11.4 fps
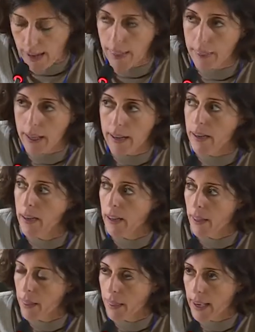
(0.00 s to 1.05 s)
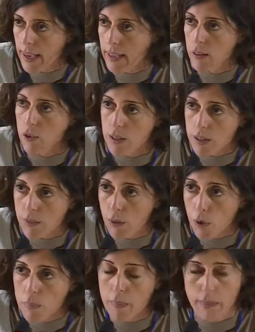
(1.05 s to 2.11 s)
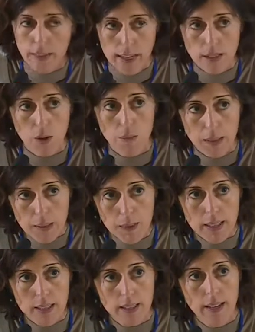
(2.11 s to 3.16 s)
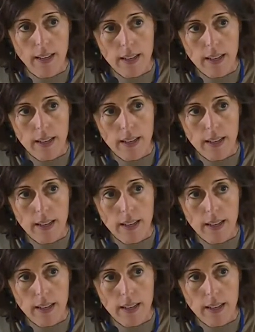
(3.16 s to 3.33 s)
and then they transform these commitments